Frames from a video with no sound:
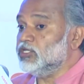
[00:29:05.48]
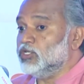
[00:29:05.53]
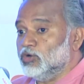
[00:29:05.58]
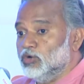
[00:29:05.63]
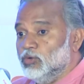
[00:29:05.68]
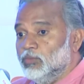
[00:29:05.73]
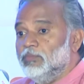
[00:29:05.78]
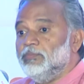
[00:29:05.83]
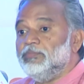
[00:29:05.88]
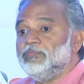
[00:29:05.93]

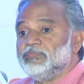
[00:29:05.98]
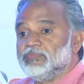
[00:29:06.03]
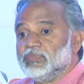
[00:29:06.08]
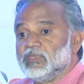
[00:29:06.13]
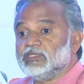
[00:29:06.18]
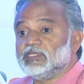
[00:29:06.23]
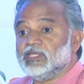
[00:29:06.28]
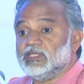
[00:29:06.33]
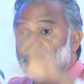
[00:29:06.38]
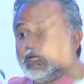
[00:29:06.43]
room,
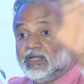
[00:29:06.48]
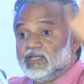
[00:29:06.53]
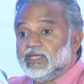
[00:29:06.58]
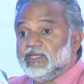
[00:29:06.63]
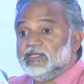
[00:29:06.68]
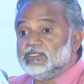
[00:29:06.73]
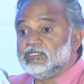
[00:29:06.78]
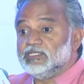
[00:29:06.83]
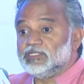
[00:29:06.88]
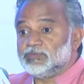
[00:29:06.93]
say that
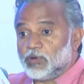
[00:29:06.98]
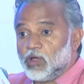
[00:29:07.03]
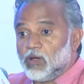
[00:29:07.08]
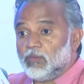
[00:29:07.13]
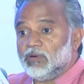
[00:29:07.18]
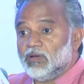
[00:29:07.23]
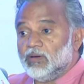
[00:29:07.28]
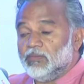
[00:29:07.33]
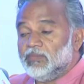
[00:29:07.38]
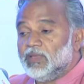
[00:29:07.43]
he's his
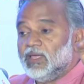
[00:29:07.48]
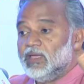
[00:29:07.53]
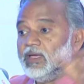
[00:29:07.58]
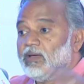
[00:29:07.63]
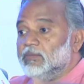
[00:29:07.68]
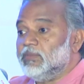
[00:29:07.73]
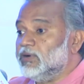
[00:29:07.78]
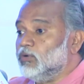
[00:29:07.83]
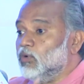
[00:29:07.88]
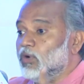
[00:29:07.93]
problem.
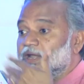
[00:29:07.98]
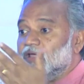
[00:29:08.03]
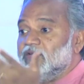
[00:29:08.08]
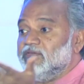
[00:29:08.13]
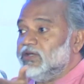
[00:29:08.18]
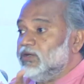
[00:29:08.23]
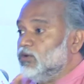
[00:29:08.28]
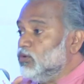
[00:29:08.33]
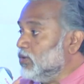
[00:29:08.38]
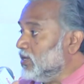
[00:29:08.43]
But what are we
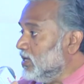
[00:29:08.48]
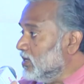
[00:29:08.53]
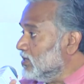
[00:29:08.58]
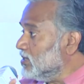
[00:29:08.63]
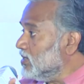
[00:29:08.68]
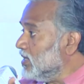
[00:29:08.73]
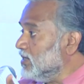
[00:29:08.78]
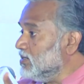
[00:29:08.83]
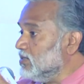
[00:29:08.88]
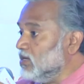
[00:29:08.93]
doing,
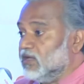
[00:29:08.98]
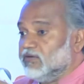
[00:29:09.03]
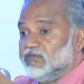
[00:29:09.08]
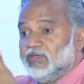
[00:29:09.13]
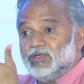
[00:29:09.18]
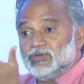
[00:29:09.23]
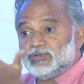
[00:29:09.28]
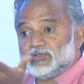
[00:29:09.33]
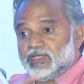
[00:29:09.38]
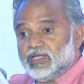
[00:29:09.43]
right? Are we
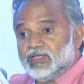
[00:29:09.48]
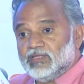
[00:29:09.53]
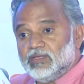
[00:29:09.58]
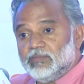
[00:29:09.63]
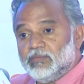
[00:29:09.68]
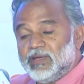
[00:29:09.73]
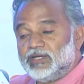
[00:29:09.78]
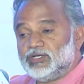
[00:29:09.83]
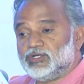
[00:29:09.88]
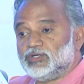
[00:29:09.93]
using the
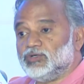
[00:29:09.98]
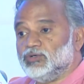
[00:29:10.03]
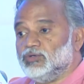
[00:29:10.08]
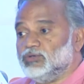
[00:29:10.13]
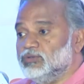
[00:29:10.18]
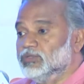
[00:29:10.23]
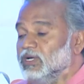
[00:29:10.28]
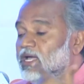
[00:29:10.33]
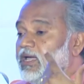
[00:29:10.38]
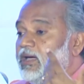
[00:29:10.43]

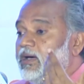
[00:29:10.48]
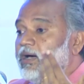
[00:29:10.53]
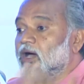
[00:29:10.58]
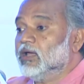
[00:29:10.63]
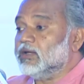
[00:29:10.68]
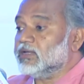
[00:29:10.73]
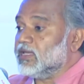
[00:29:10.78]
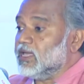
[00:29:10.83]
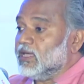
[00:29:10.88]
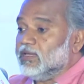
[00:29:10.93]
metro? Are
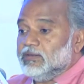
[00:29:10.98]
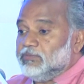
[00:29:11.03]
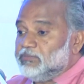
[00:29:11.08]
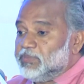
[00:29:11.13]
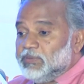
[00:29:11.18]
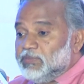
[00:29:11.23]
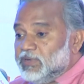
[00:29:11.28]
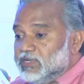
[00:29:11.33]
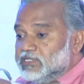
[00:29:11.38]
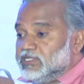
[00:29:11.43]

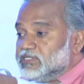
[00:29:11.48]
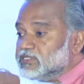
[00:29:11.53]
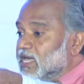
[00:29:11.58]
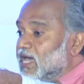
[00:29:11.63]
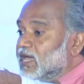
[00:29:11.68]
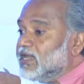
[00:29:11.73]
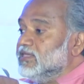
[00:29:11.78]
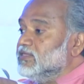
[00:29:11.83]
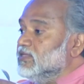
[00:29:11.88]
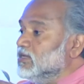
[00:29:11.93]
people just
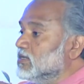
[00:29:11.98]
carry the